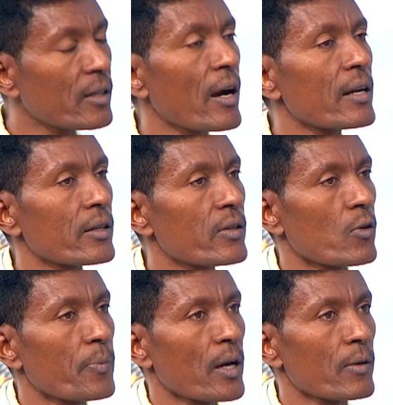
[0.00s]
Grand
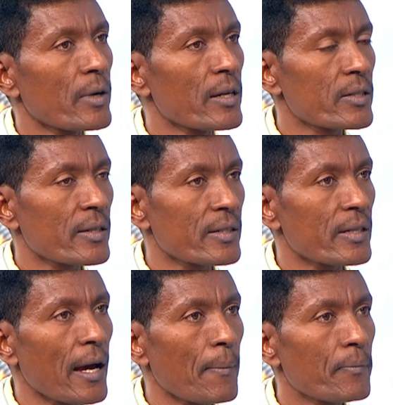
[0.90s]
Ethiopian Renaissance
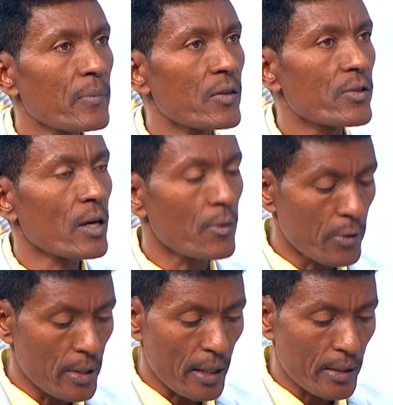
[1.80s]
Dam is a
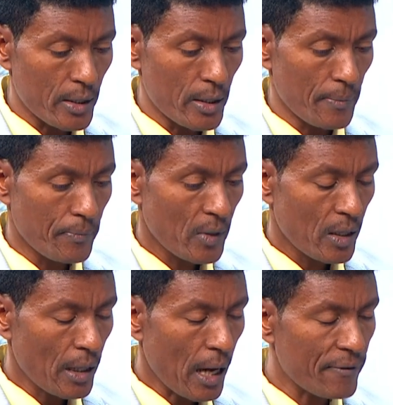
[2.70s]
reality,
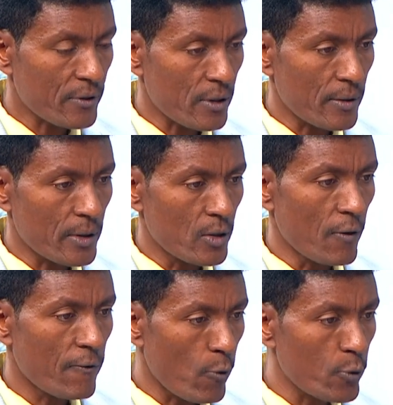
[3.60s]
after
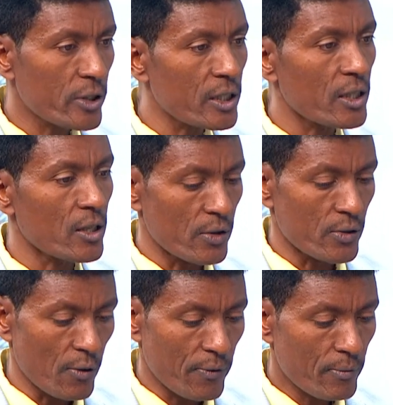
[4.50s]
14
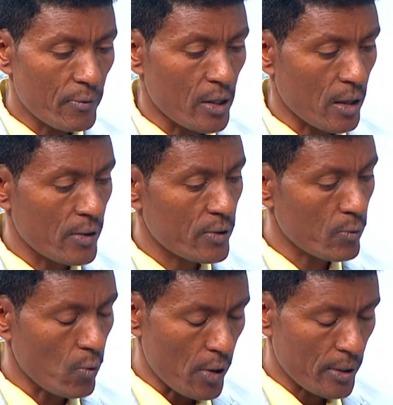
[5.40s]
years of rigorous
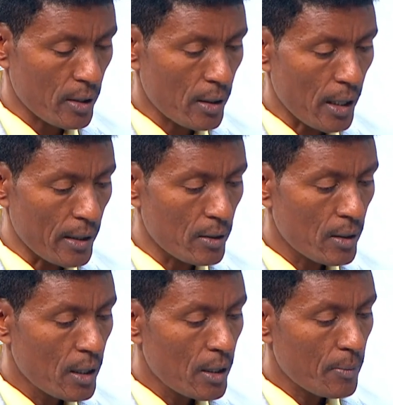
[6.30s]
work and
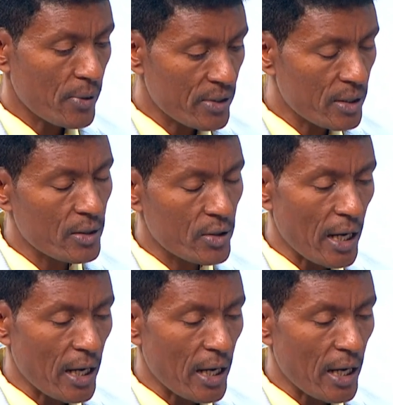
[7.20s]
persistent